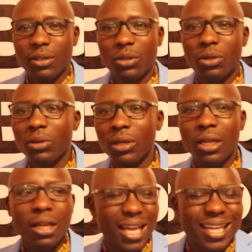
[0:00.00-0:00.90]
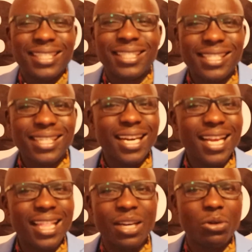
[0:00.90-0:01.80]
You know, in
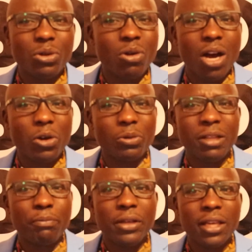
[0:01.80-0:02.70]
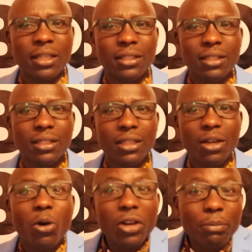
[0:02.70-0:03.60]
Tanzania, they don't go out with the PS,
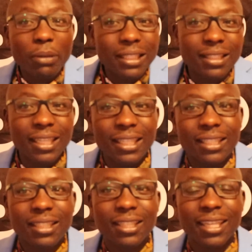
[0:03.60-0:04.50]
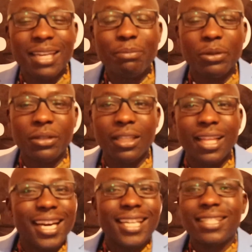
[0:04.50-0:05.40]
only president, deputy. The
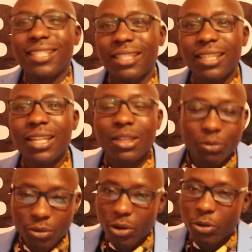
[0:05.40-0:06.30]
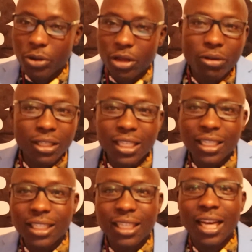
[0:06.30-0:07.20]
rest, wewe mwenye
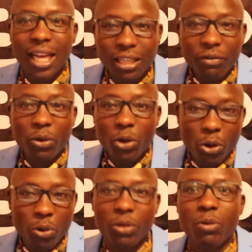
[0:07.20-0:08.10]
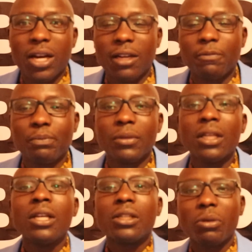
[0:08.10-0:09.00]
unajiandikia, and if you go, you go with one.
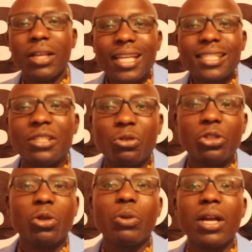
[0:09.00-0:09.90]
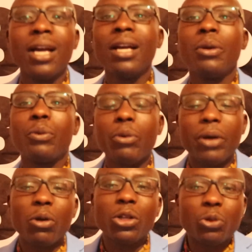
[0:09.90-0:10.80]
So here situation where we were
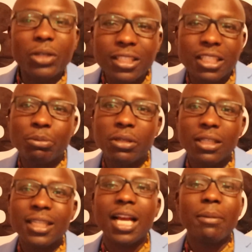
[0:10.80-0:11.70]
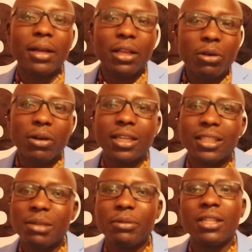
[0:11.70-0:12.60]
going to Egypt, ni kama hiyo hata
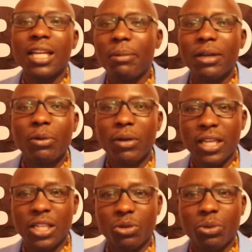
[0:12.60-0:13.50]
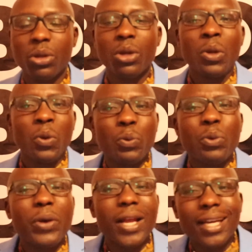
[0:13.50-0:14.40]
summit ni kama likuwa yetu. We
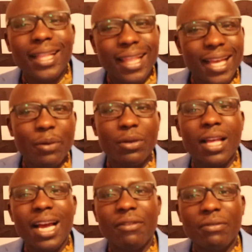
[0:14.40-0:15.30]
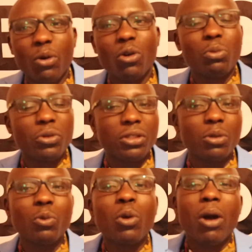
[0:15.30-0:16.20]
went there with an almost,
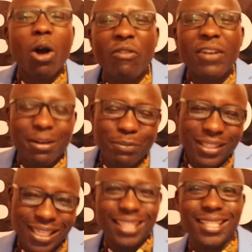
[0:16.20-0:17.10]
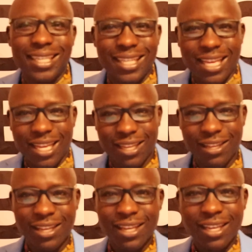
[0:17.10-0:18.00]
we were overrepresented there.
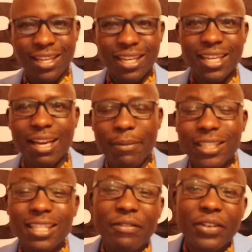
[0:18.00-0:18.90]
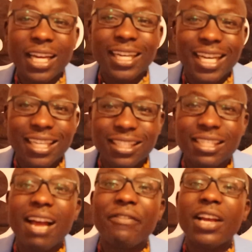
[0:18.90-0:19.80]
In amongst the African countries,
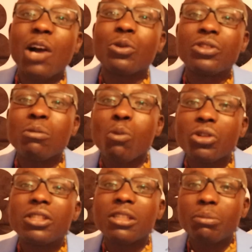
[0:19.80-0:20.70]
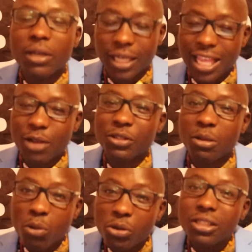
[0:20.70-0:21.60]
Africa was the most, Kenya was the
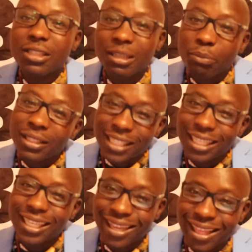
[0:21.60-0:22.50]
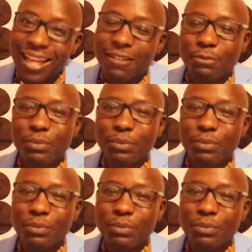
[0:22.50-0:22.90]
most represented there.